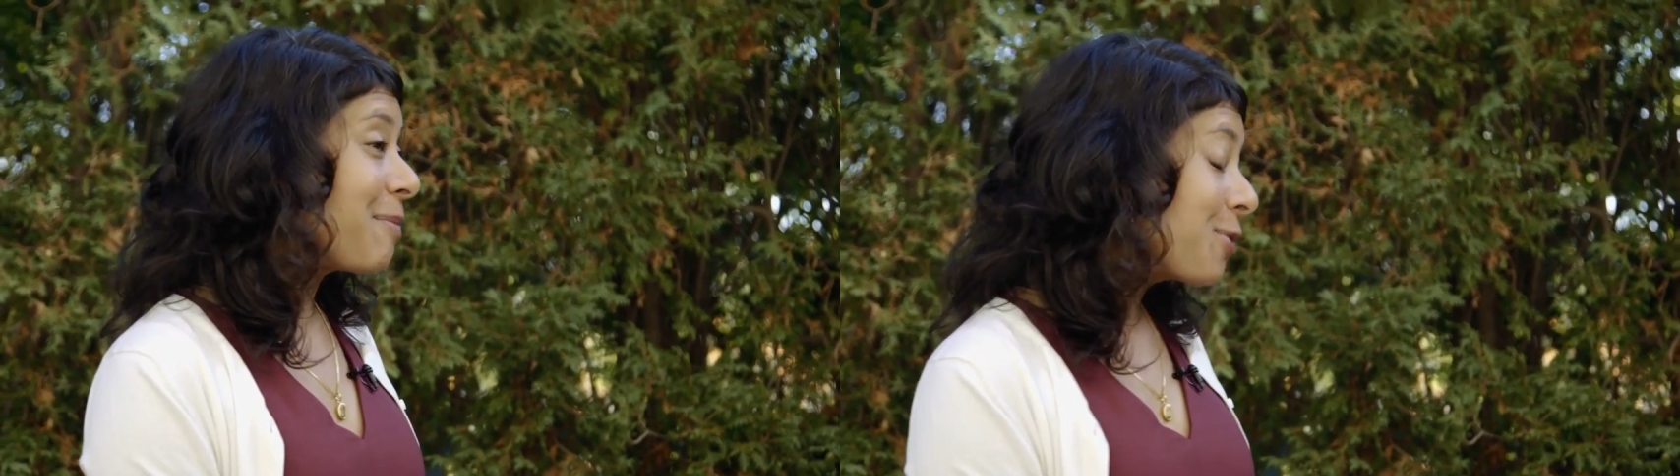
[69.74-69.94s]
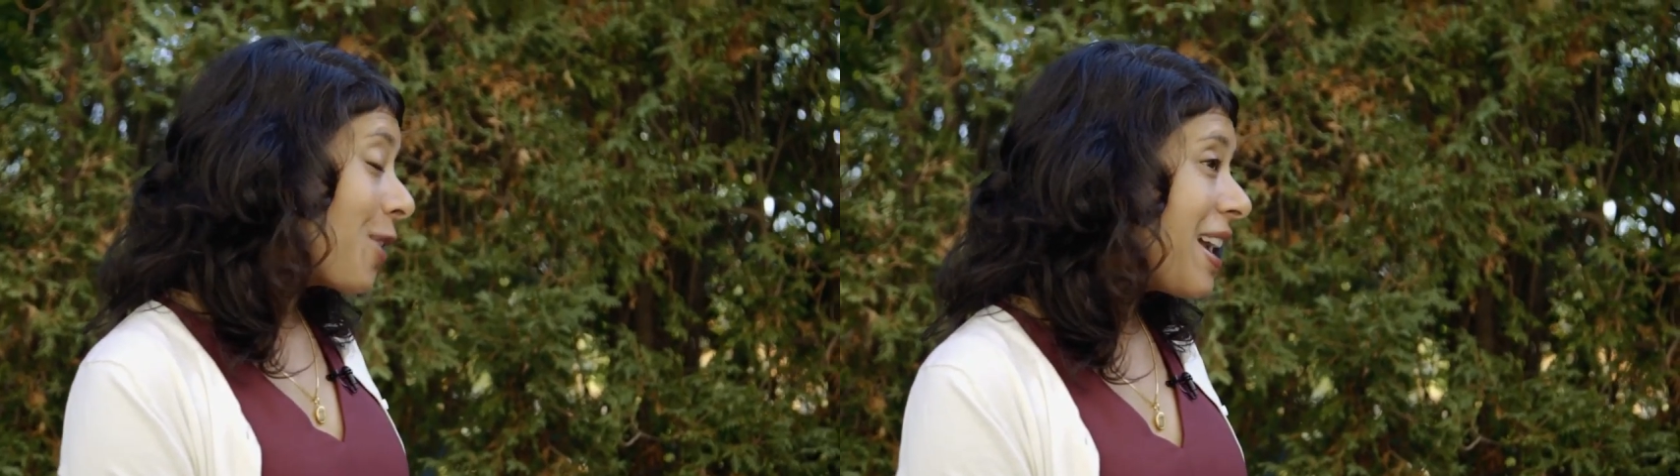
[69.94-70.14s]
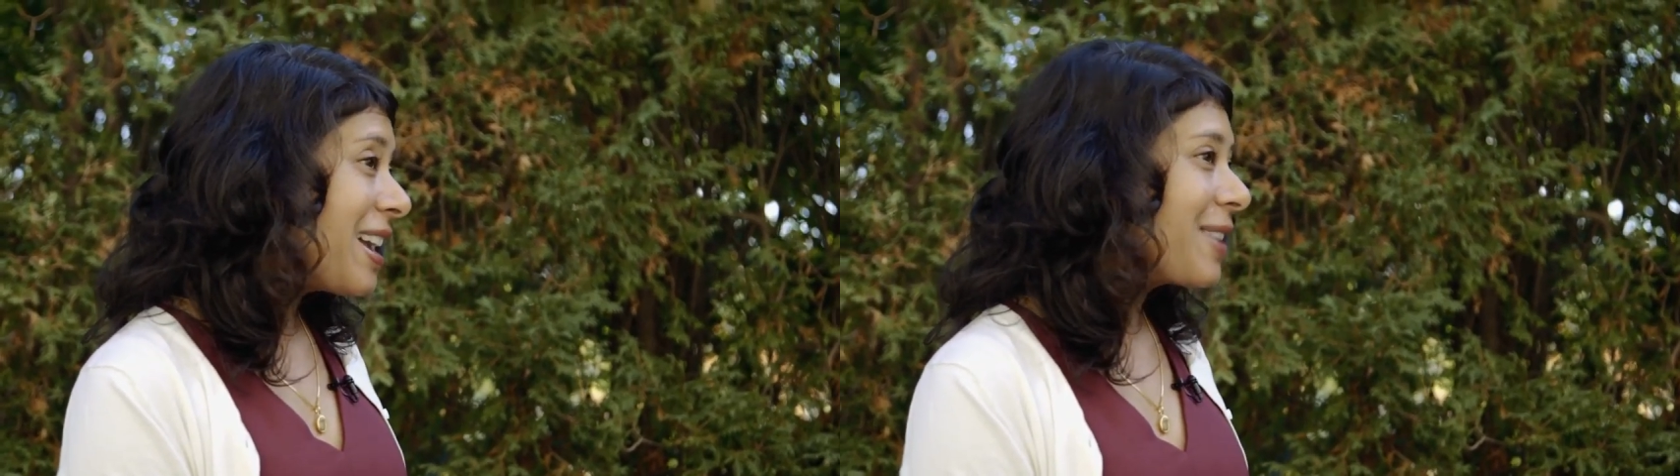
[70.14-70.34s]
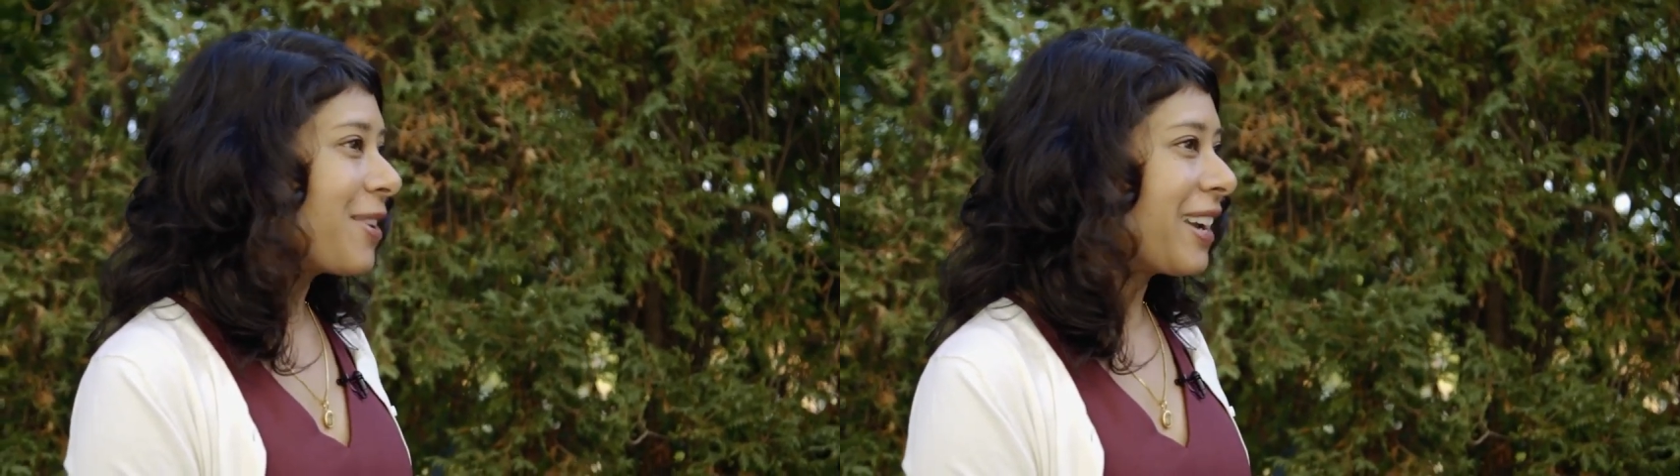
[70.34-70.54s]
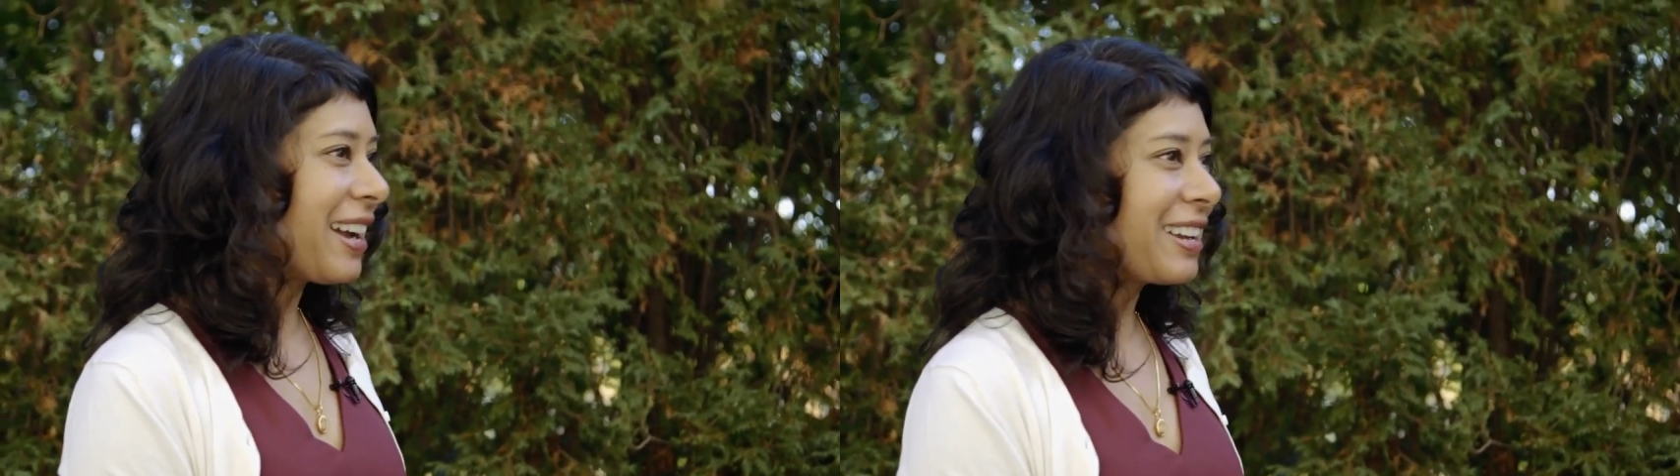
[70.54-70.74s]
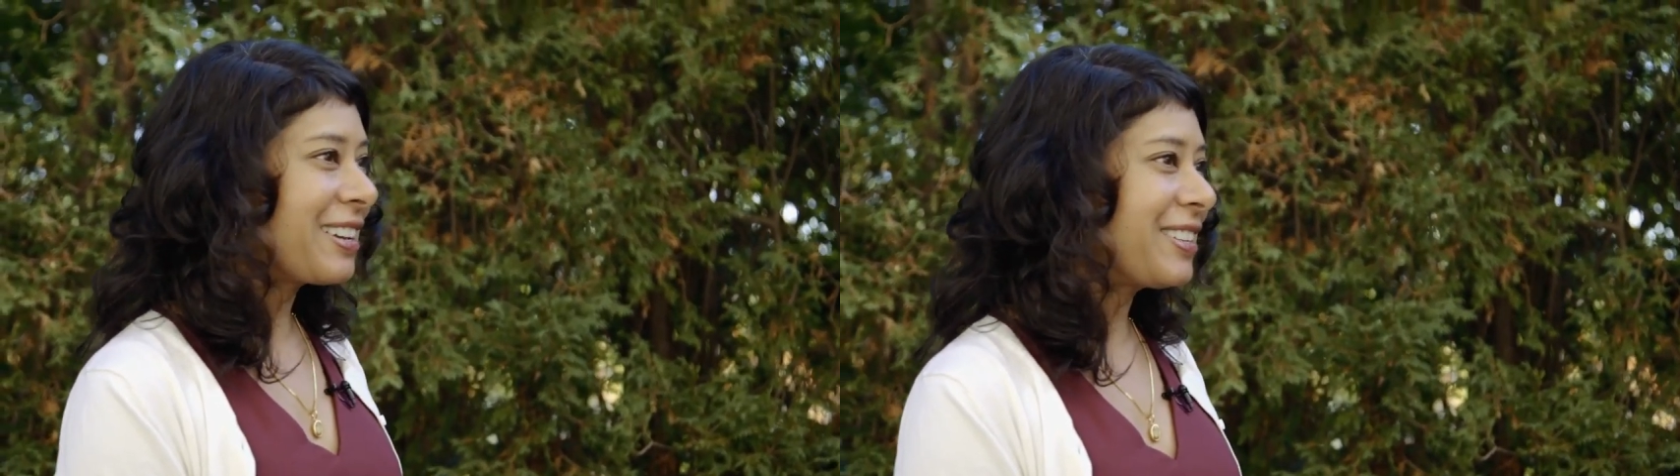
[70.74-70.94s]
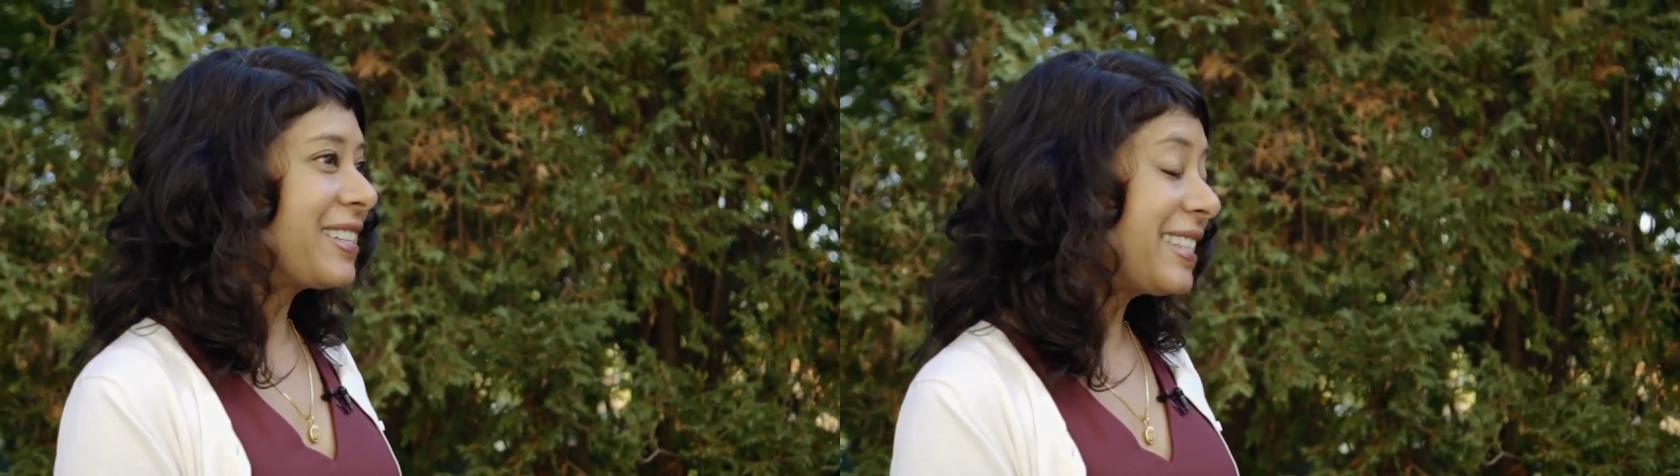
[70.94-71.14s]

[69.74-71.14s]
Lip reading: a break when I could